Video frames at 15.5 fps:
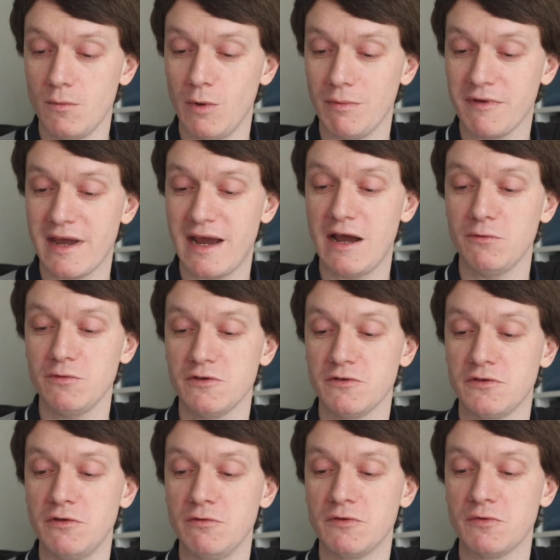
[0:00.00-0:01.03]
with
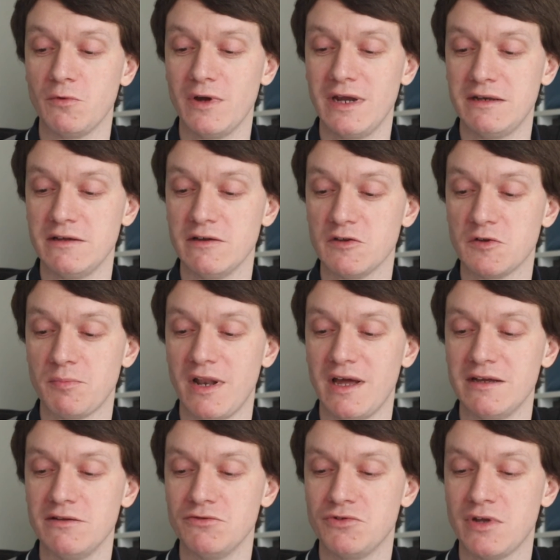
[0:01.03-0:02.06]
countless useful idiots
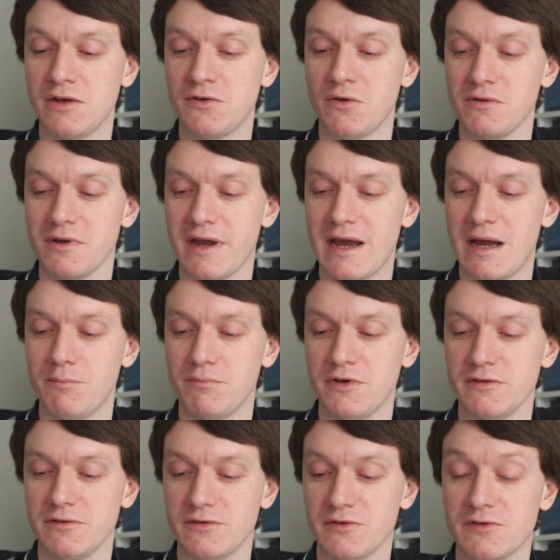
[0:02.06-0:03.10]
playing dead on
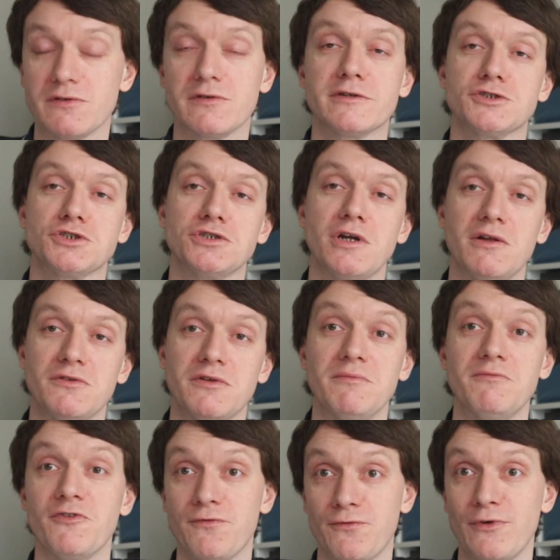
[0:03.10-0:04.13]
campus,
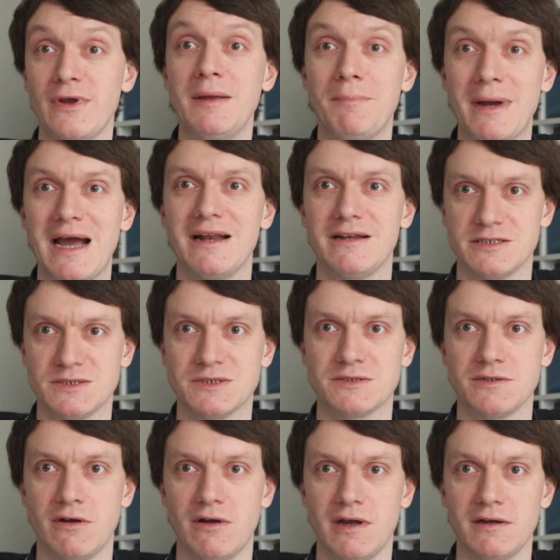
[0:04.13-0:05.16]
chanting "Free
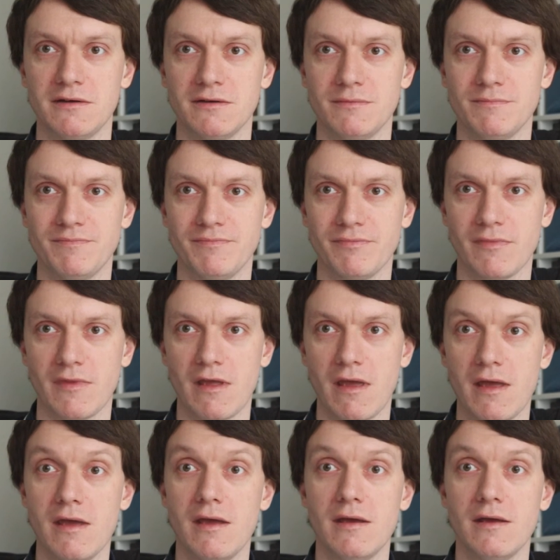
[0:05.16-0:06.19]
Palestine."
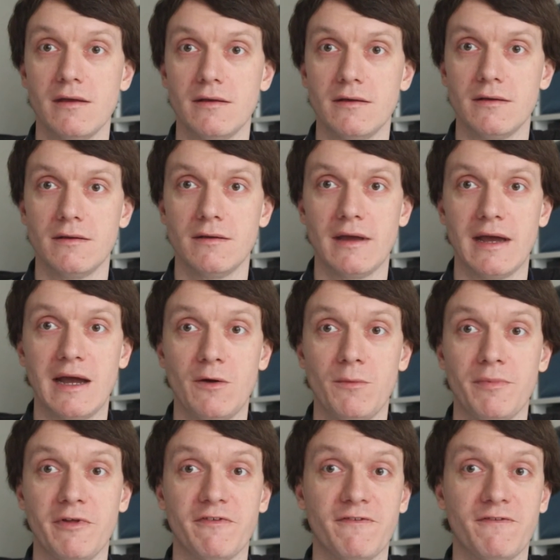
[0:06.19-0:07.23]
How
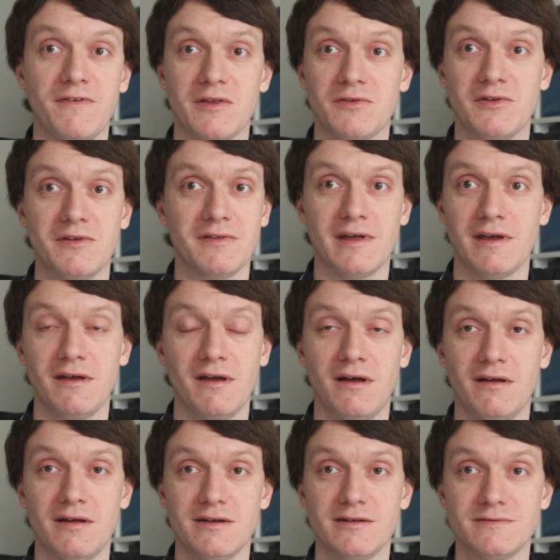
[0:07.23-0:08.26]
pathetic they
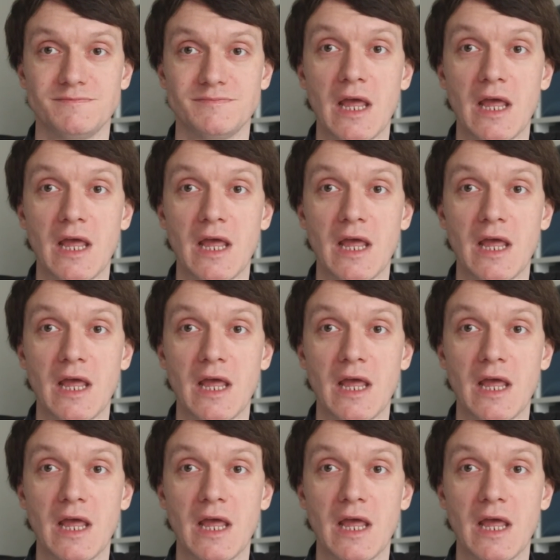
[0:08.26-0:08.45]
are.